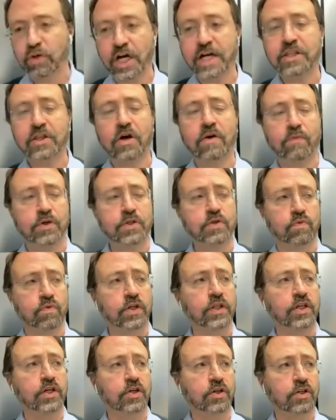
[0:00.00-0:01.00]
which I thought was
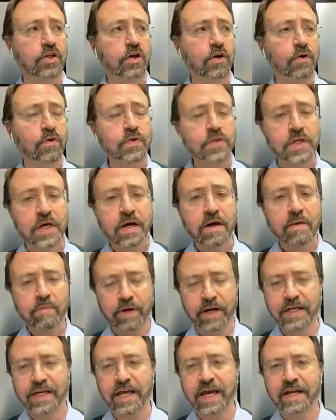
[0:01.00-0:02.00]
really good news.
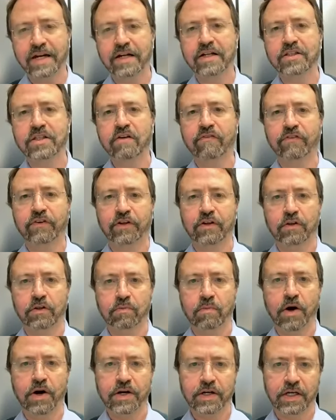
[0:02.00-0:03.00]
But again, in a
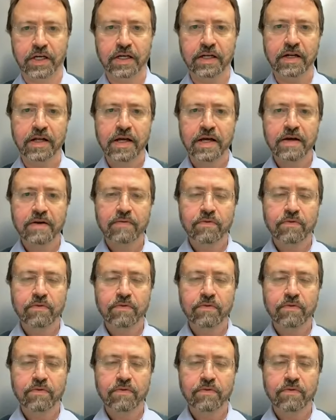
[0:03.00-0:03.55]
difficult market,